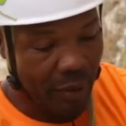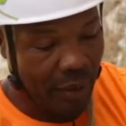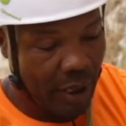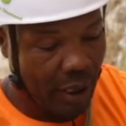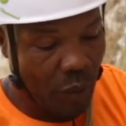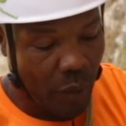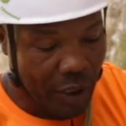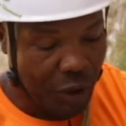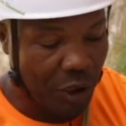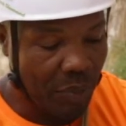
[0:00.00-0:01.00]
Now,
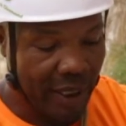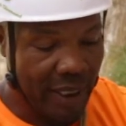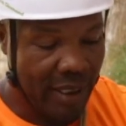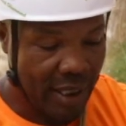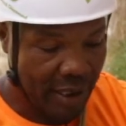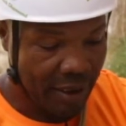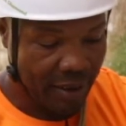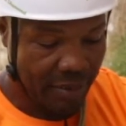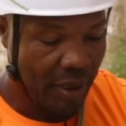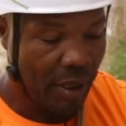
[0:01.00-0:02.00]
the way it should be is
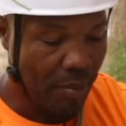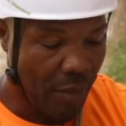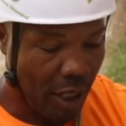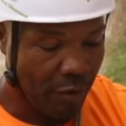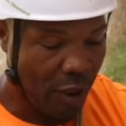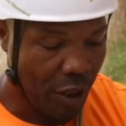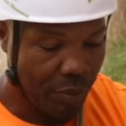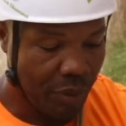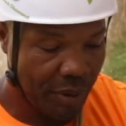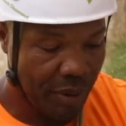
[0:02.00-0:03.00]
this. My
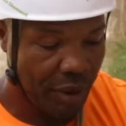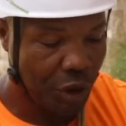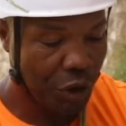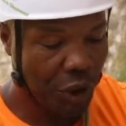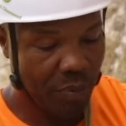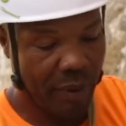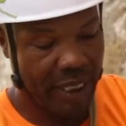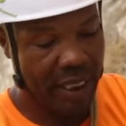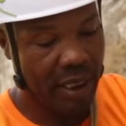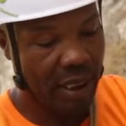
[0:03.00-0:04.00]
rope
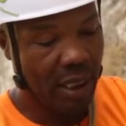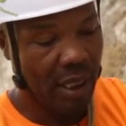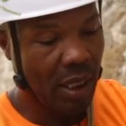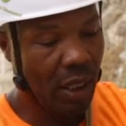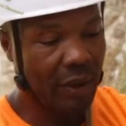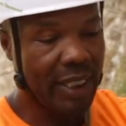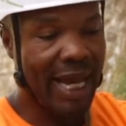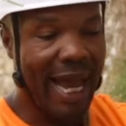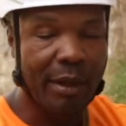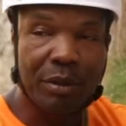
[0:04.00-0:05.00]
should be
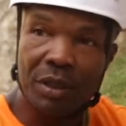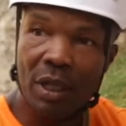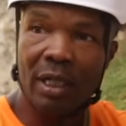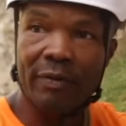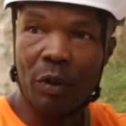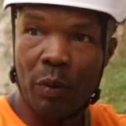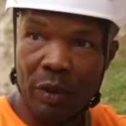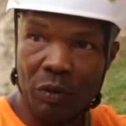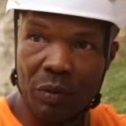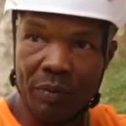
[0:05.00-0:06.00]
on the outside of
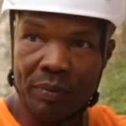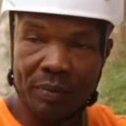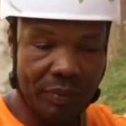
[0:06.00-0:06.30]
the quick draw.